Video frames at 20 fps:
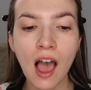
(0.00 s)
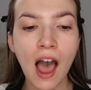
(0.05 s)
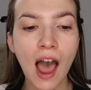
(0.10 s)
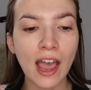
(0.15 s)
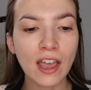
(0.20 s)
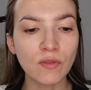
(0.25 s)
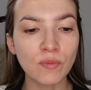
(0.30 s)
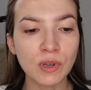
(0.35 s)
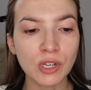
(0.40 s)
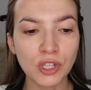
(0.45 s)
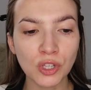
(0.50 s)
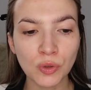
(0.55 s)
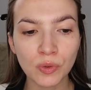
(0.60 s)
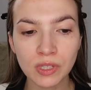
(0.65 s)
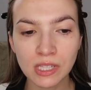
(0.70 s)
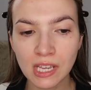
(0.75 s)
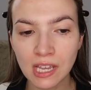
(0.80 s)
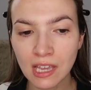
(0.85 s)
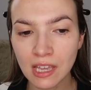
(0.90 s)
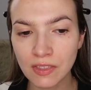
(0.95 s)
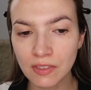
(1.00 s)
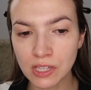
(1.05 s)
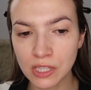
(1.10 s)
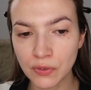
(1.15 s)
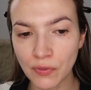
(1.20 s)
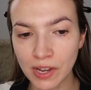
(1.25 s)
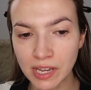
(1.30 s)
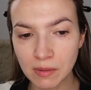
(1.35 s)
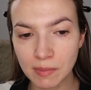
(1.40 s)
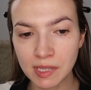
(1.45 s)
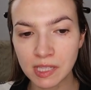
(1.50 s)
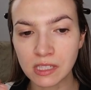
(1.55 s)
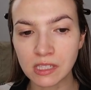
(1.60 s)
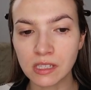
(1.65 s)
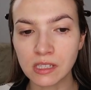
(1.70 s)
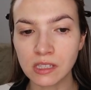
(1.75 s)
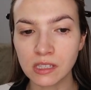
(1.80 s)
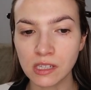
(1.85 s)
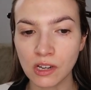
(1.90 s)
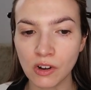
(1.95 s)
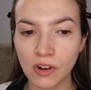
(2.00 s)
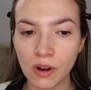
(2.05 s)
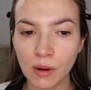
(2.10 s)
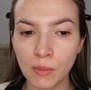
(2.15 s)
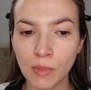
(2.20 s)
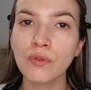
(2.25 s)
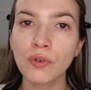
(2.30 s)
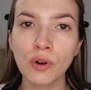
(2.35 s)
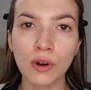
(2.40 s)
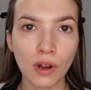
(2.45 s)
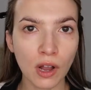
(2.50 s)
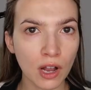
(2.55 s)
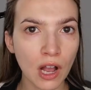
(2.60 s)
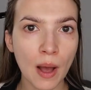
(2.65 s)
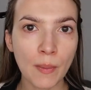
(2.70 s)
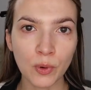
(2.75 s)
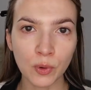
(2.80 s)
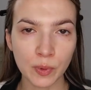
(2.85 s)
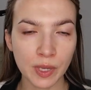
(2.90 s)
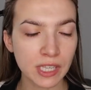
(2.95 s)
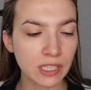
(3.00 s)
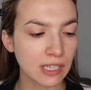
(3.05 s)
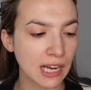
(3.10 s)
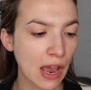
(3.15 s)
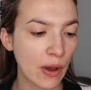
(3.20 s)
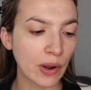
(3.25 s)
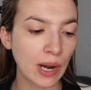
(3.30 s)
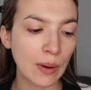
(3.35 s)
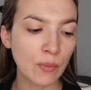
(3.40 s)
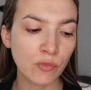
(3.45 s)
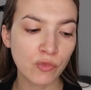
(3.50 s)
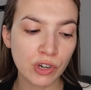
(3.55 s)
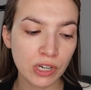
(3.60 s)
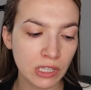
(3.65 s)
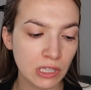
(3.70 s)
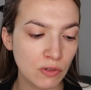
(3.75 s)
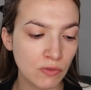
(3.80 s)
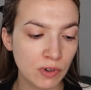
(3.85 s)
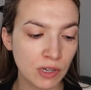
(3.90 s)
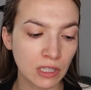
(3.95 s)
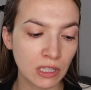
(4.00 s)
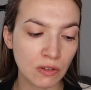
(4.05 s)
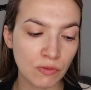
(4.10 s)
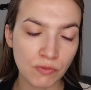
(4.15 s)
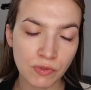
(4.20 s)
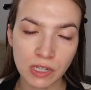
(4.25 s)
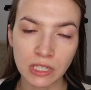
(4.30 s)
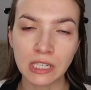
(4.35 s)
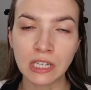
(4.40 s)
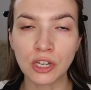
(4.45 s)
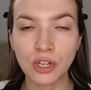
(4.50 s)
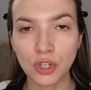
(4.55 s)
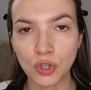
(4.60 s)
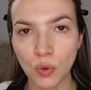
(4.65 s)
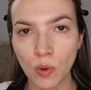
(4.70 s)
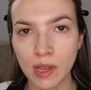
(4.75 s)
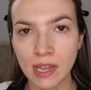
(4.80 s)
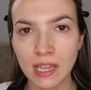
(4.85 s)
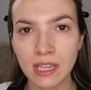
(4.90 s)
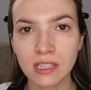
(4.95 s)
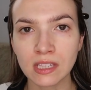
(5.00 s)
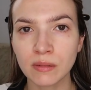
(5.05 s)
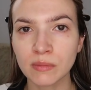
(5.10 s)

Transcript: I've been using this vitamin C serum for a couple weeks now and I'm really, really, really enjoying it.